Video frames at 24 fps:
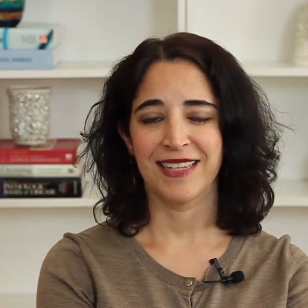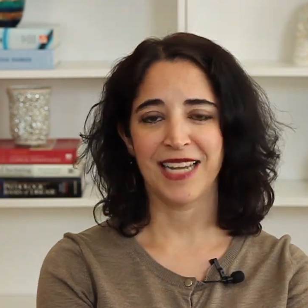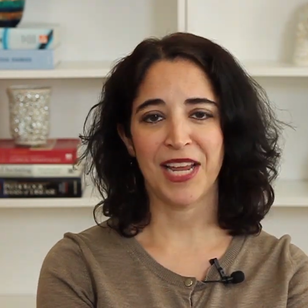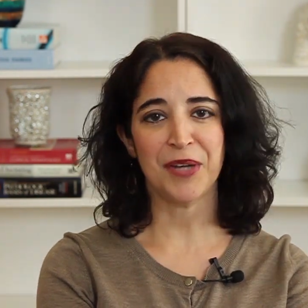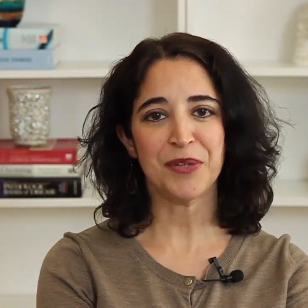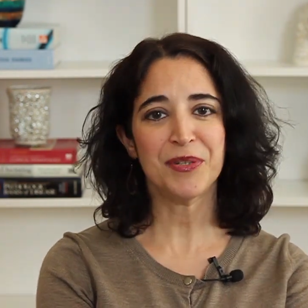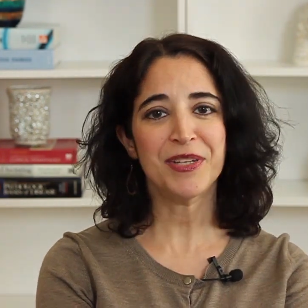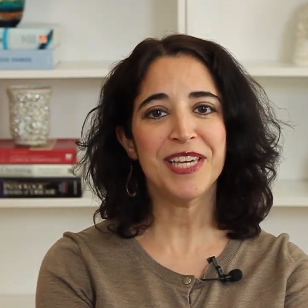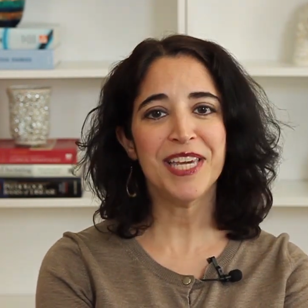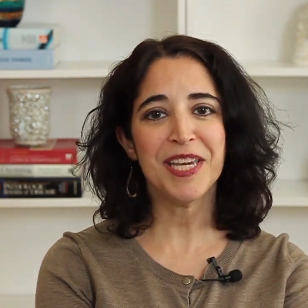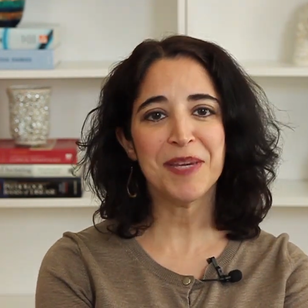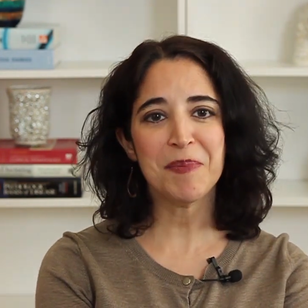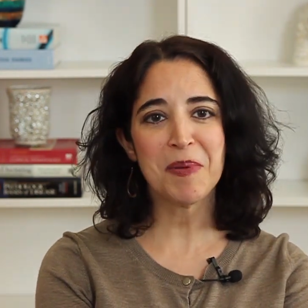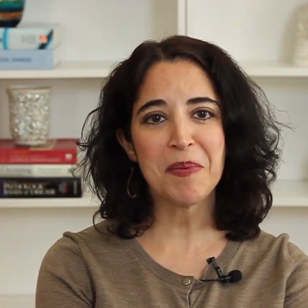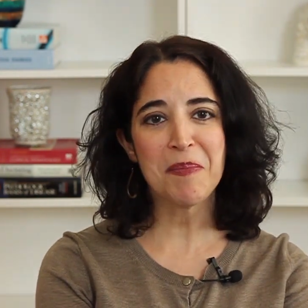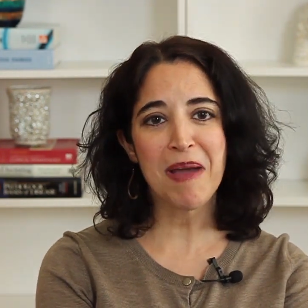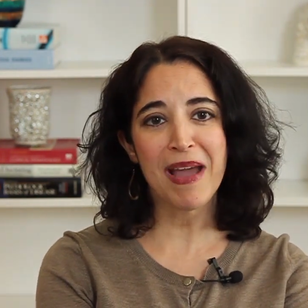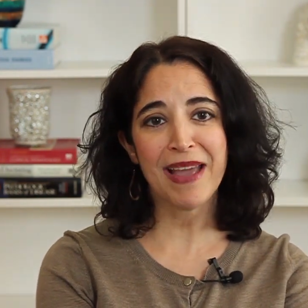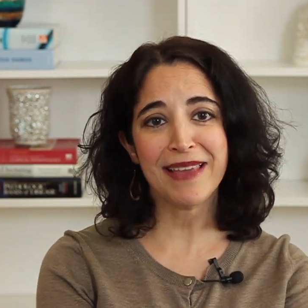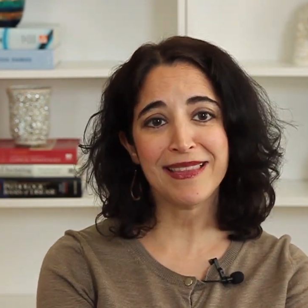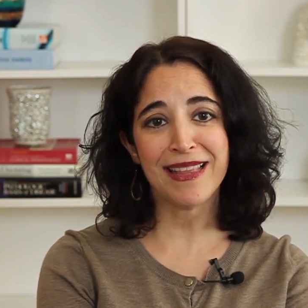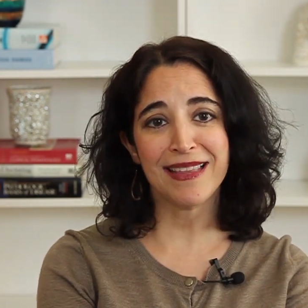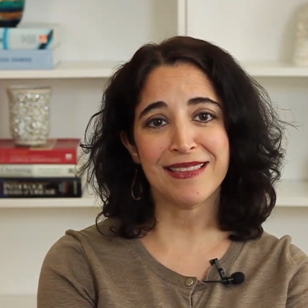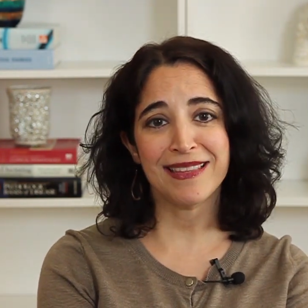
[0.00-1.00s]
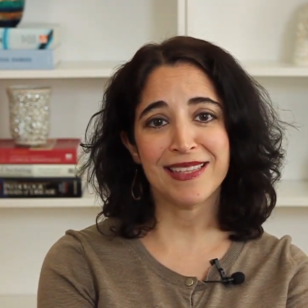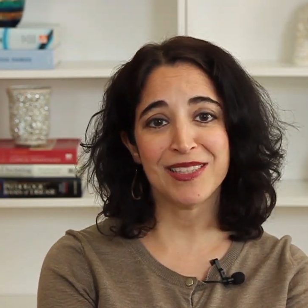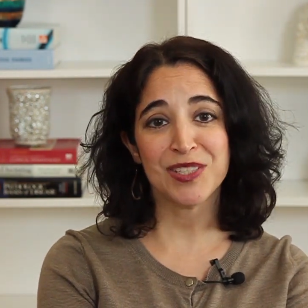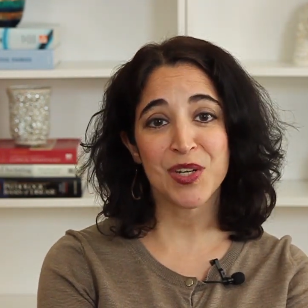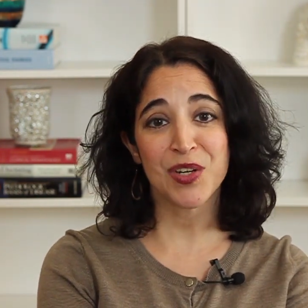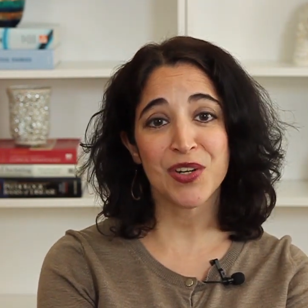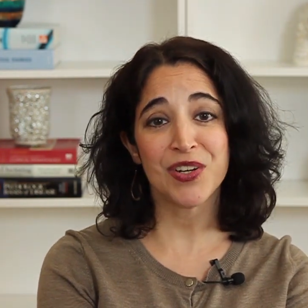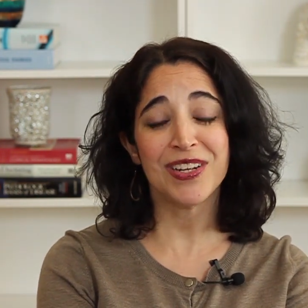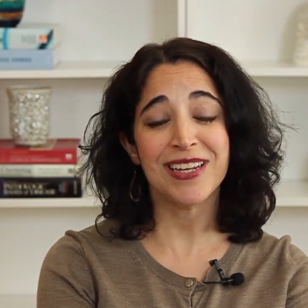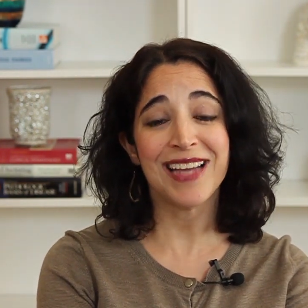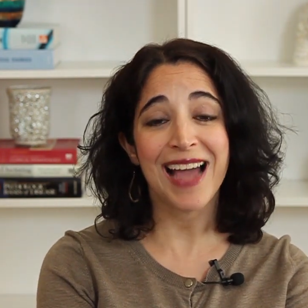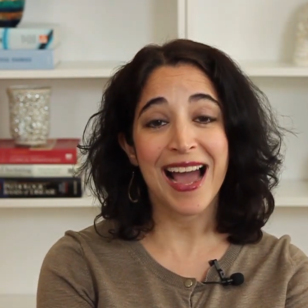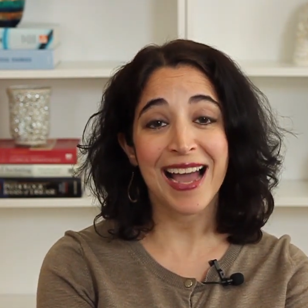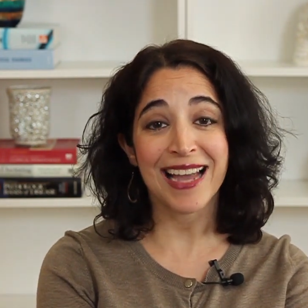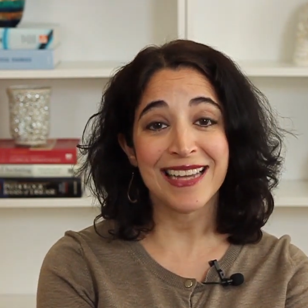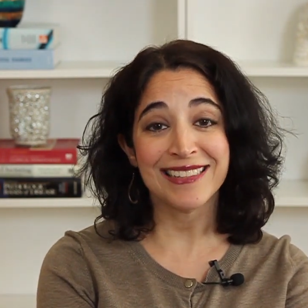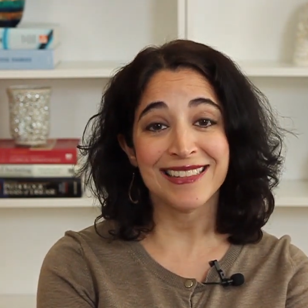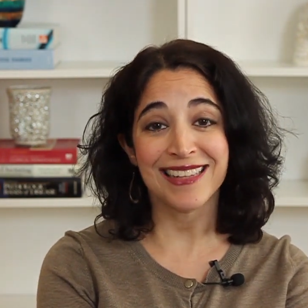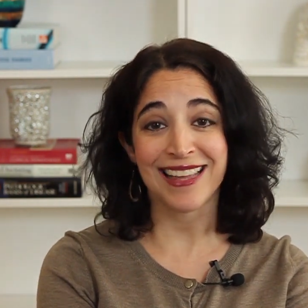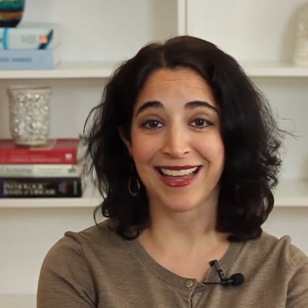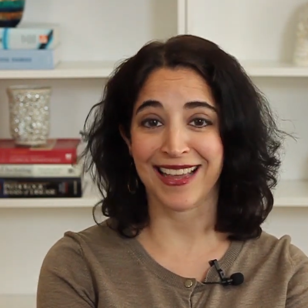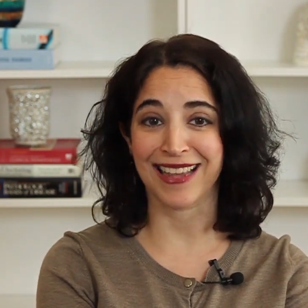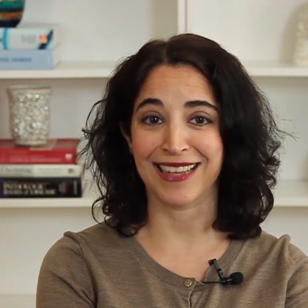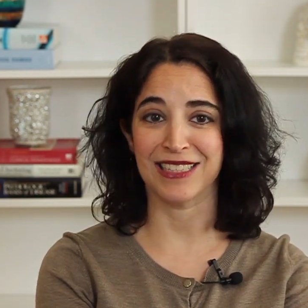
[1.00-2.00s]
Now, keep in mind that these are
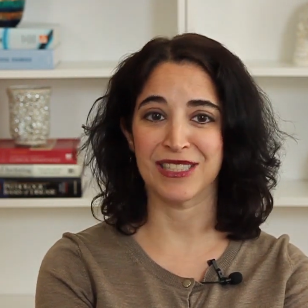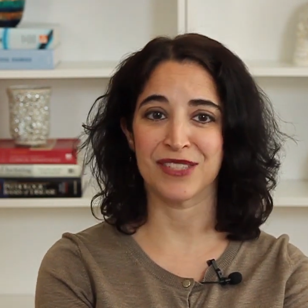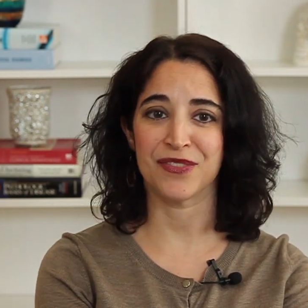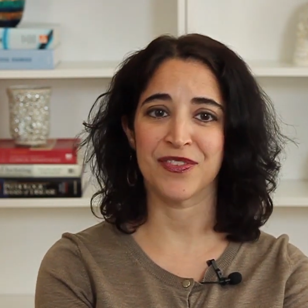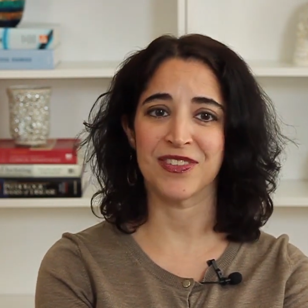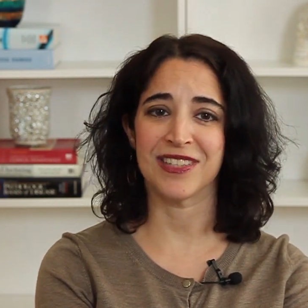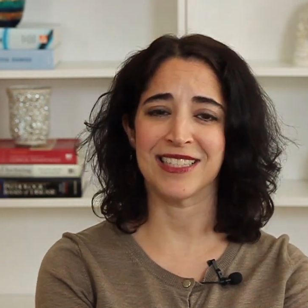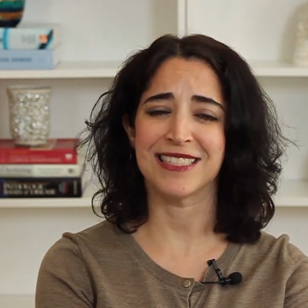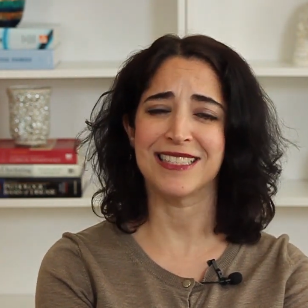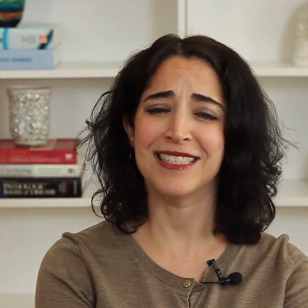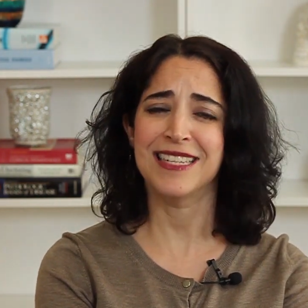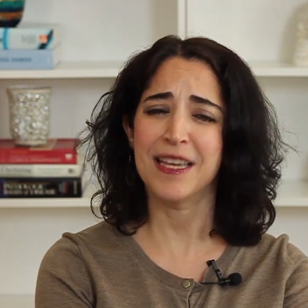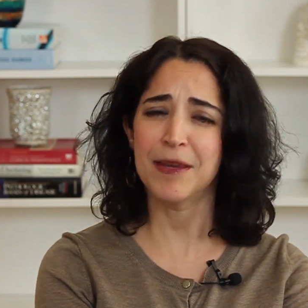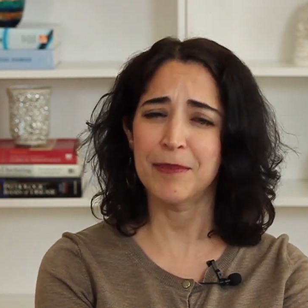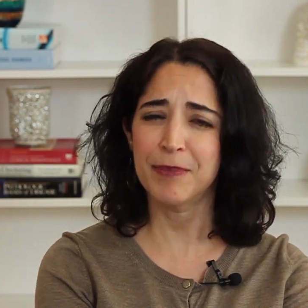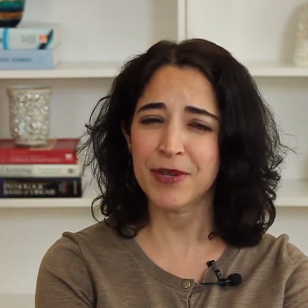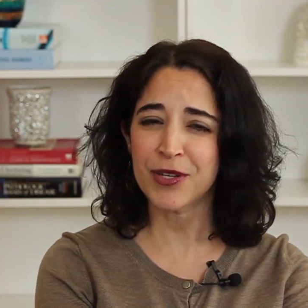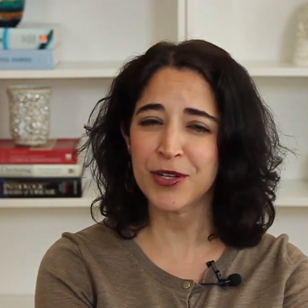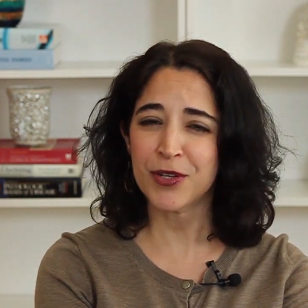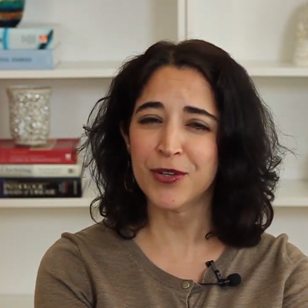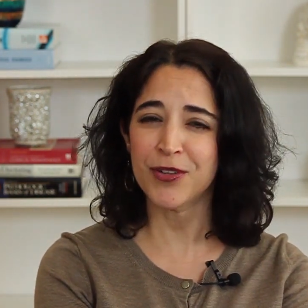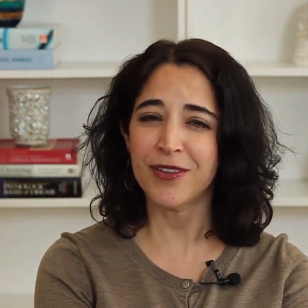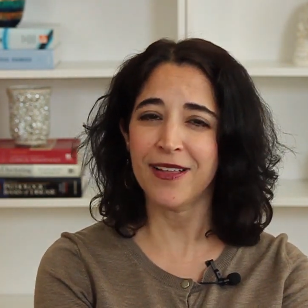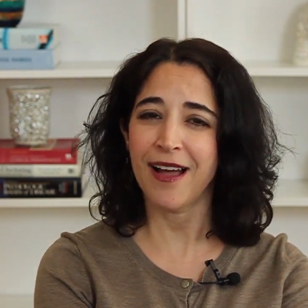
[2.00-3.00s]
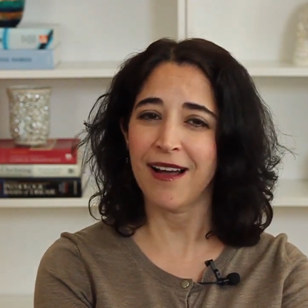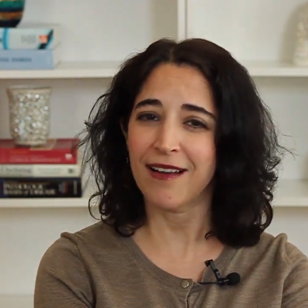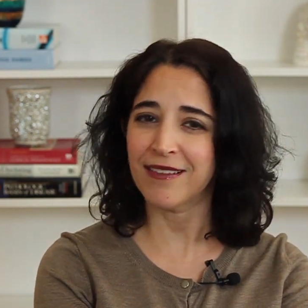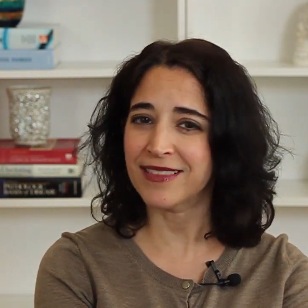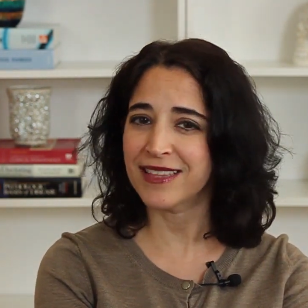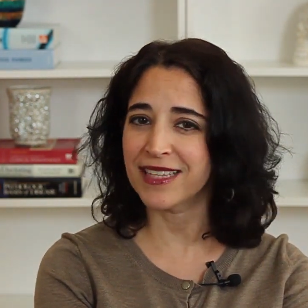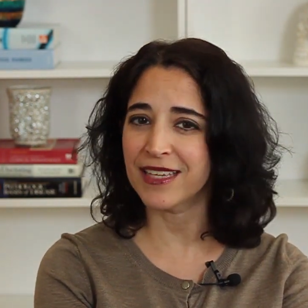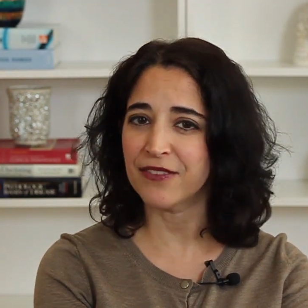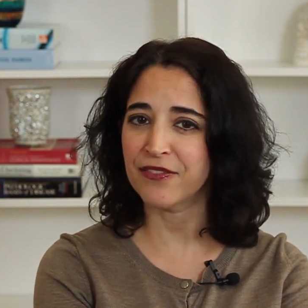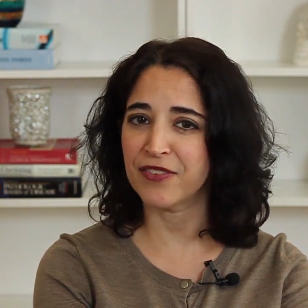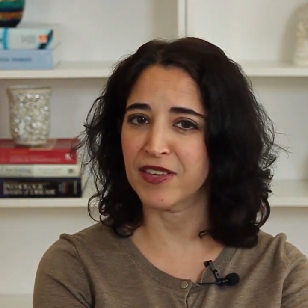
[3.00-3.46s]
guidelines for the typical healthy